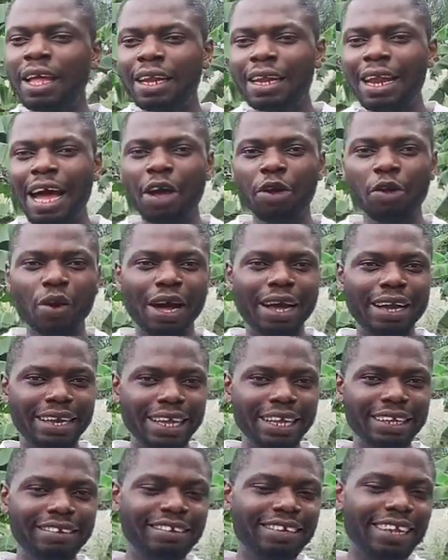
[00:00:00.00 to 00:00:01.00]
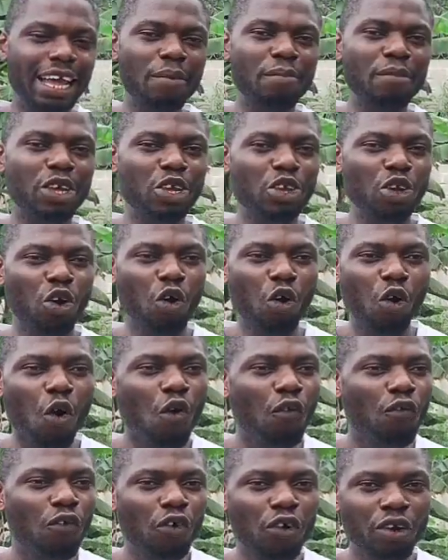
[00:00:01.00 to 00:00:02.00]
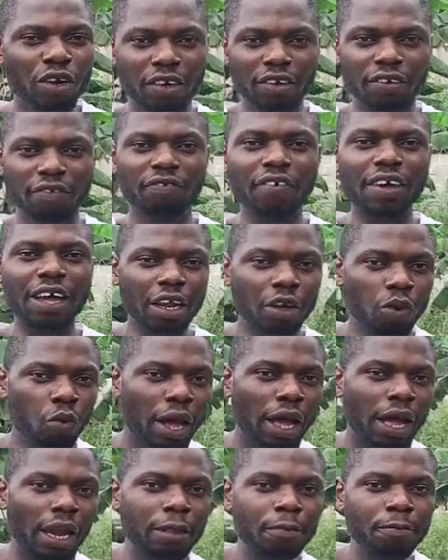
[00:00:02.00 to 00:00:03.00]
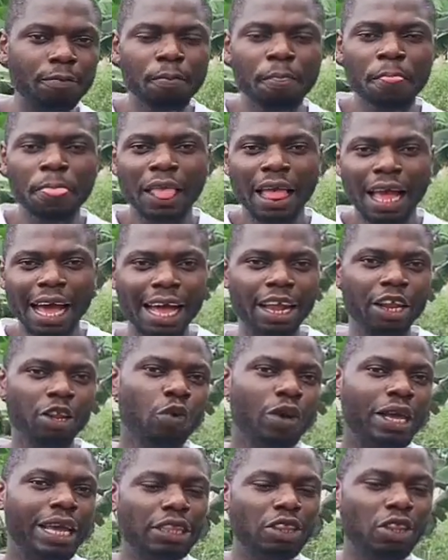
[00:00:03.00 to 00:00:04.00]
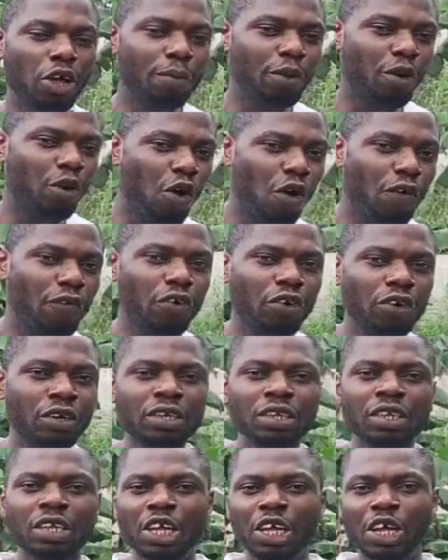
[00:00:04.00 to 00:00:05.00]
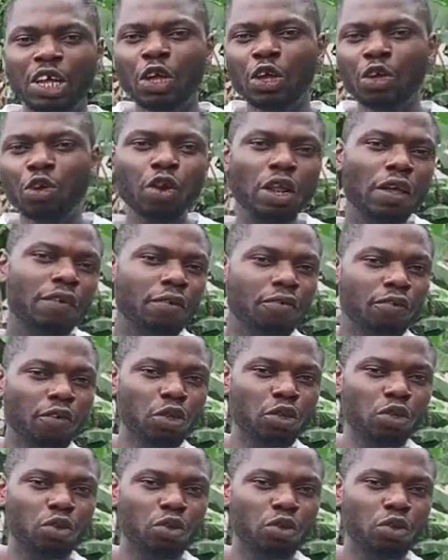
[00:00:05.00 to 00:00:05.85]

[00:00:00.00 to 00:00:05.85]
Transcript: Now you arrange them in your oven very well and you heat up the oven. You leave it for